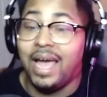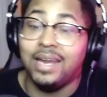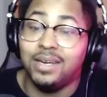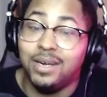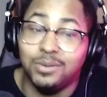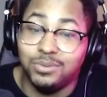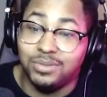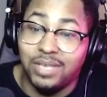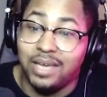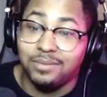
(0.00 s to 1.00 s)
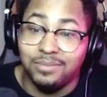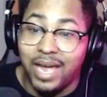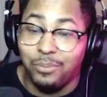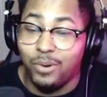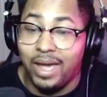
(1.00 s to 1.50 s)
got nothing else to say.
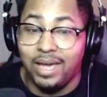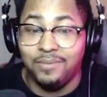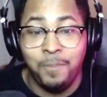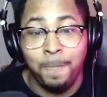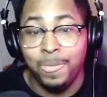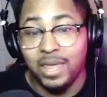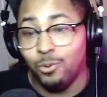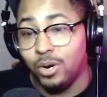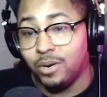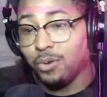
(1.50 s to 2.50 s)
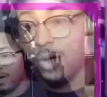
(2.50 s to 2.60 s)
April 8th. You wonder what I'm